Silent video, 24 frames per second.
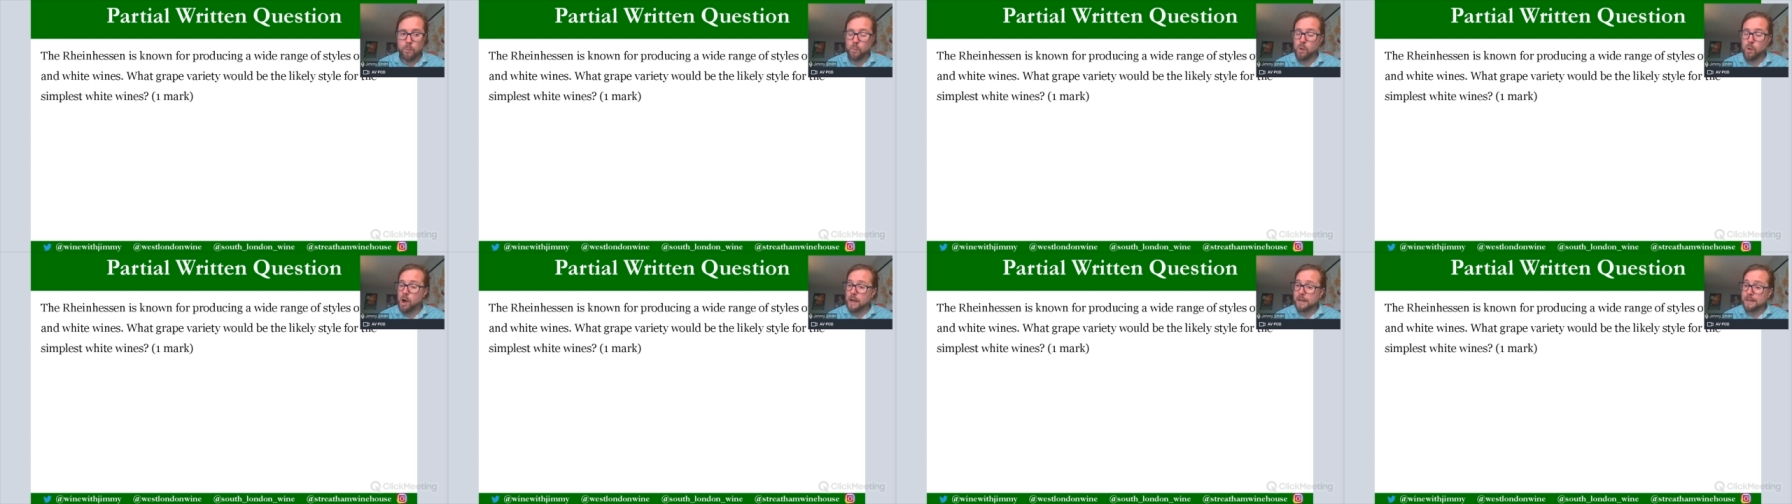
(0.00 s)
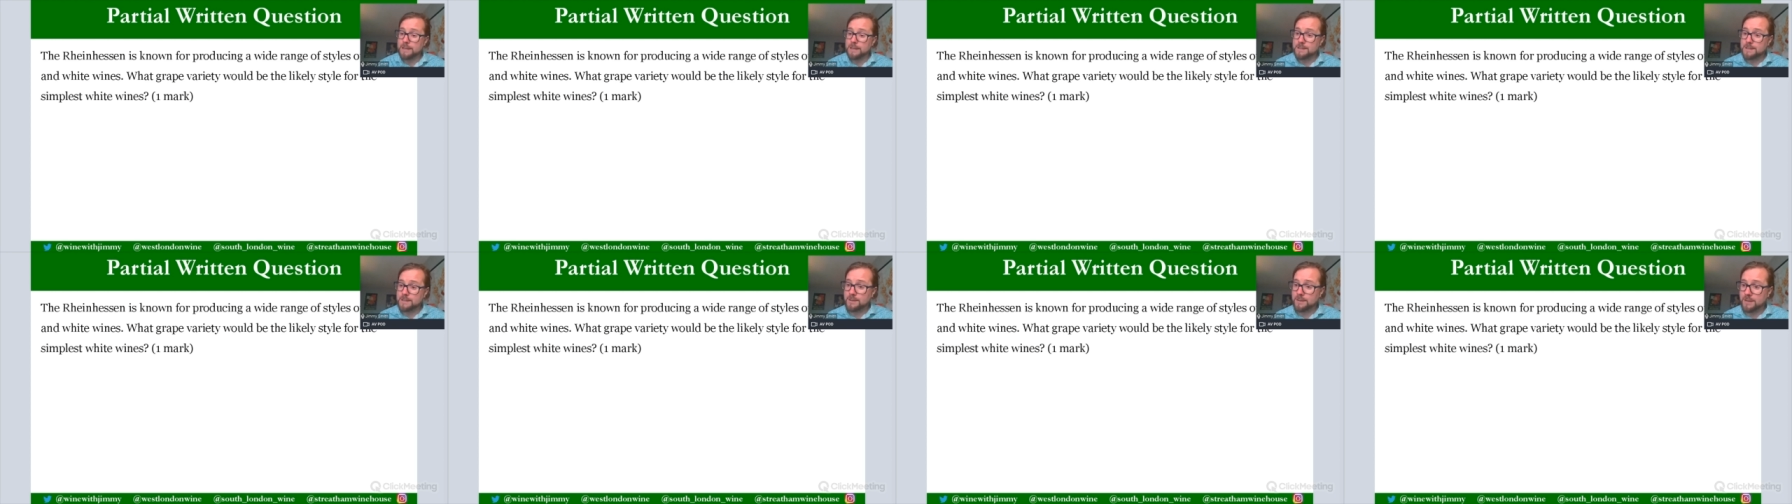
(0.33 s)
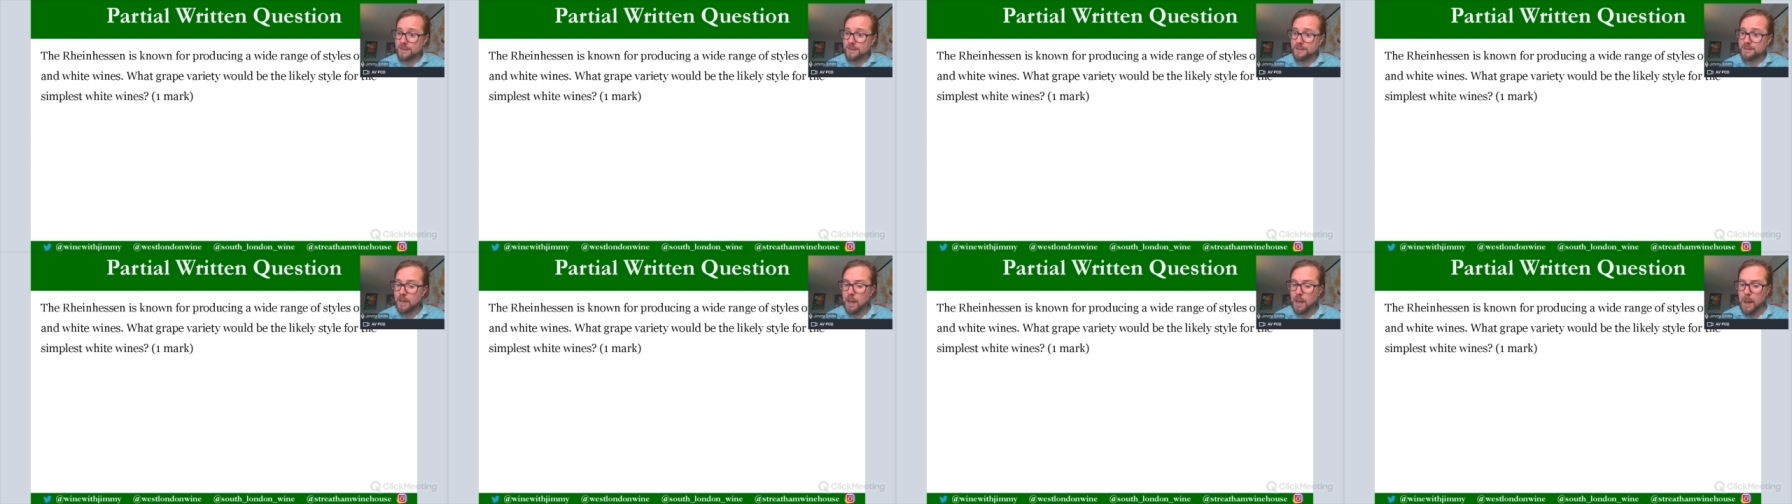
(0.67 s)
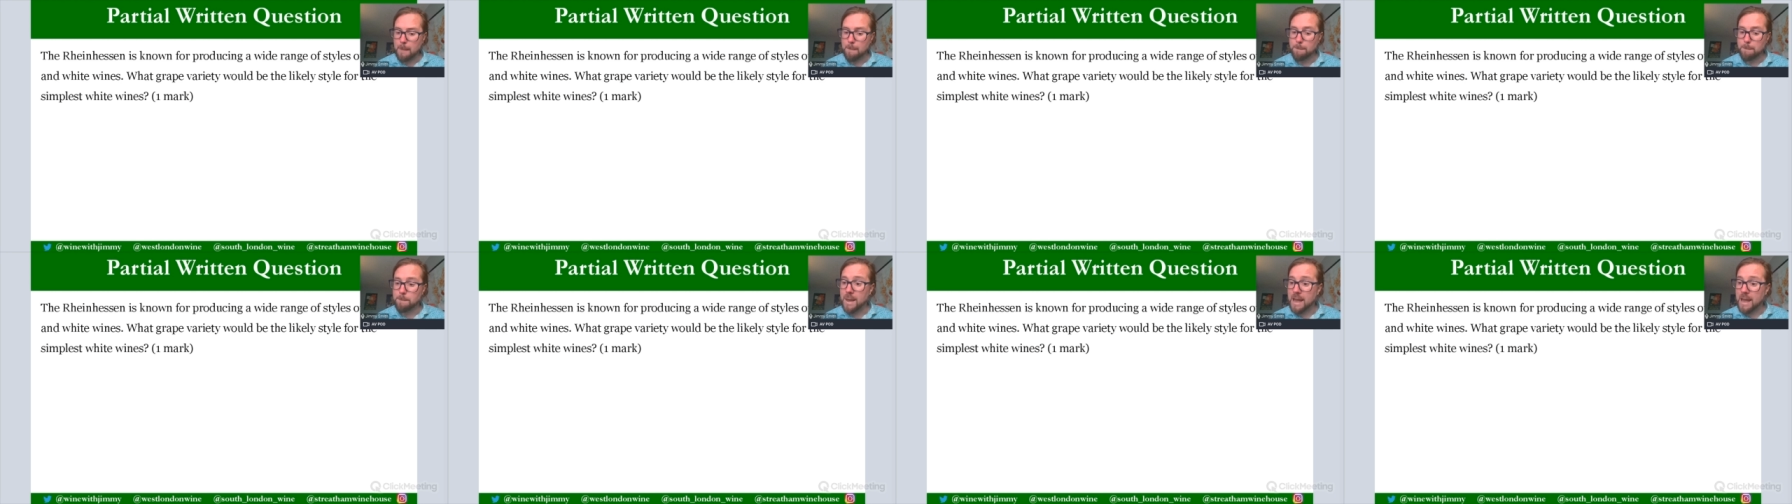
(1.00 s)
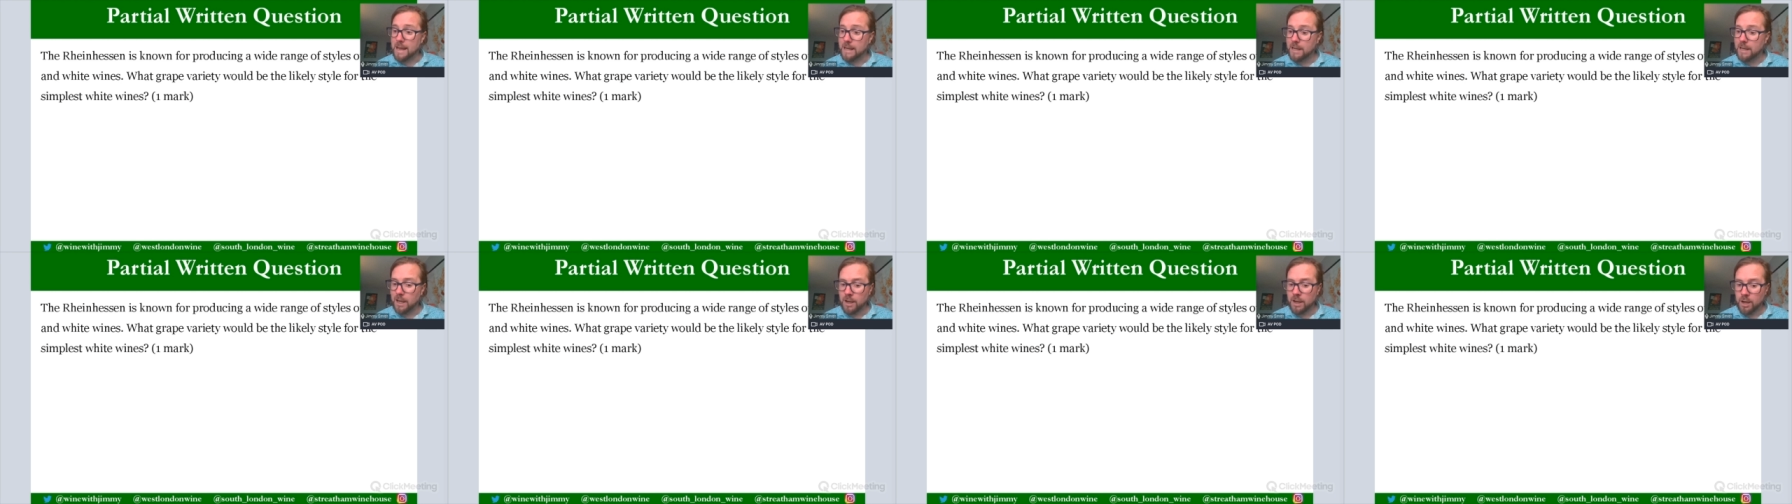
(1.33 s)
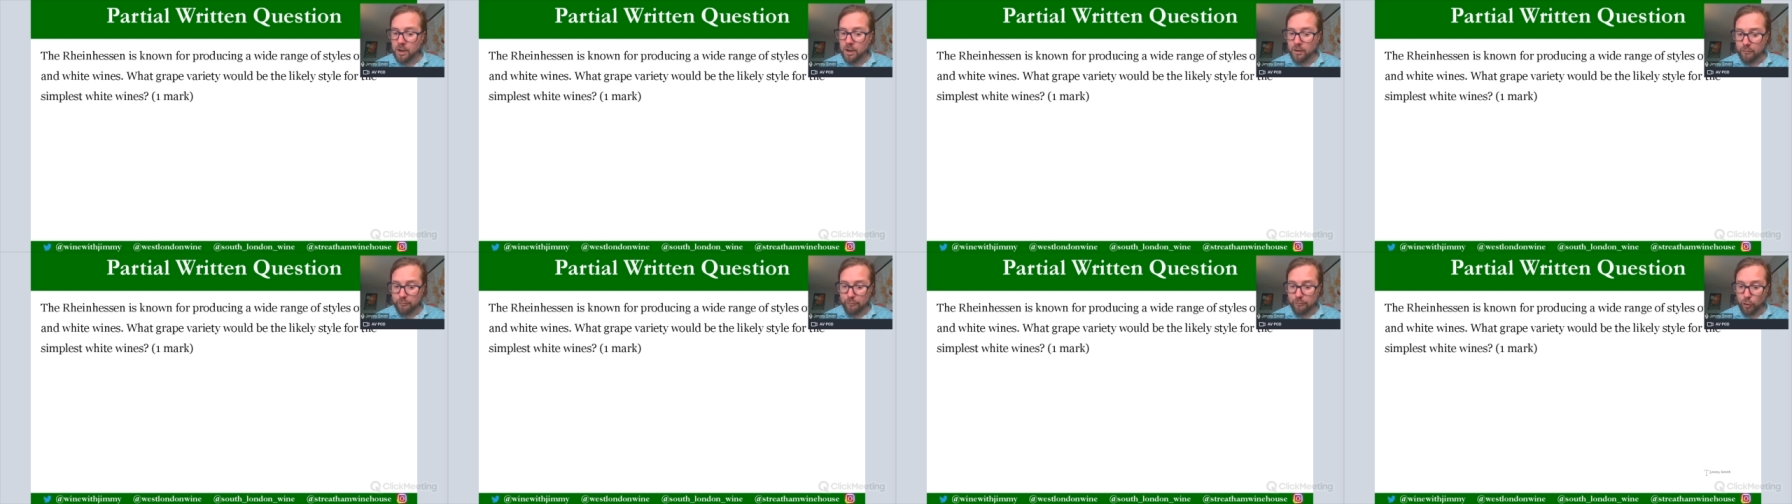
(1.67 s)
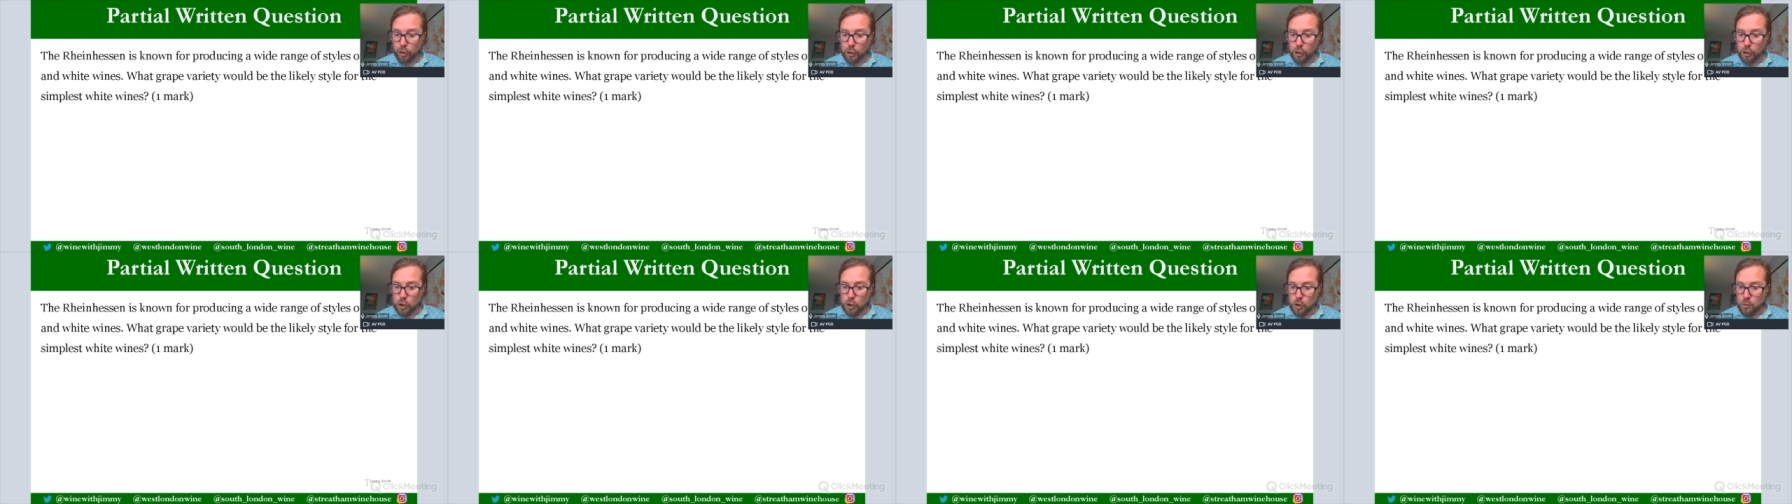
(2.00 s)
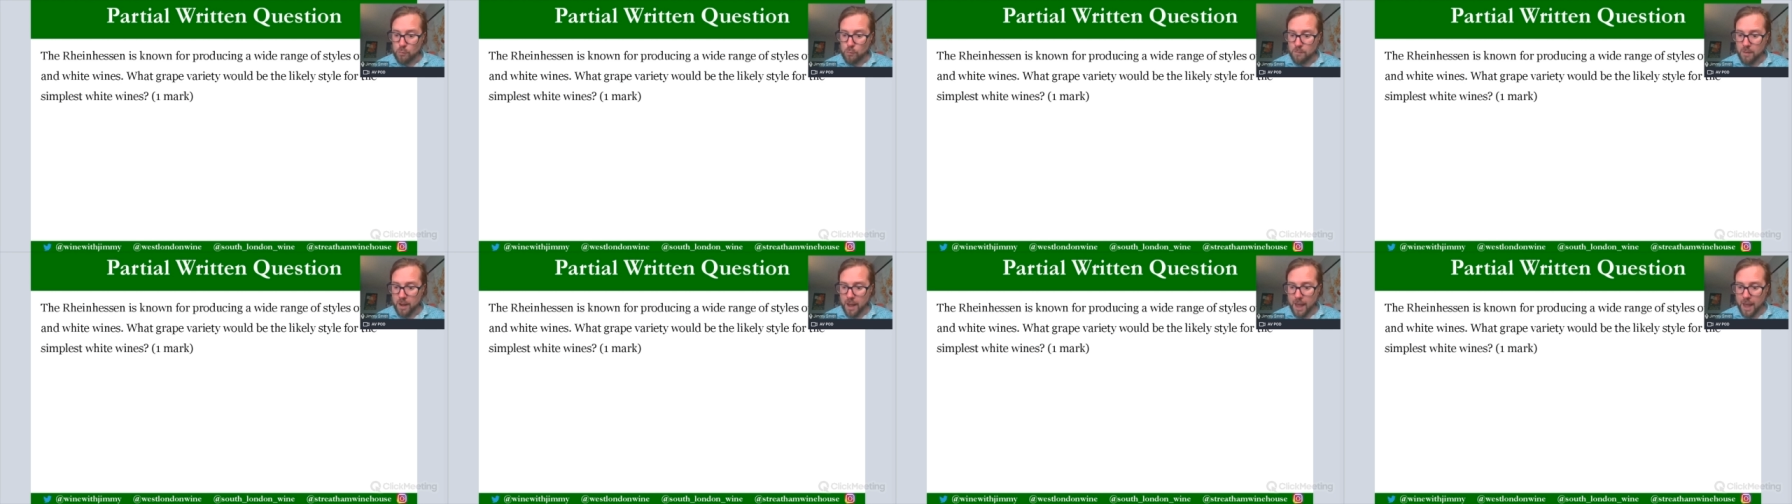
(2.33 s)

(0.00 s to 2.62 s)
wines in this big volume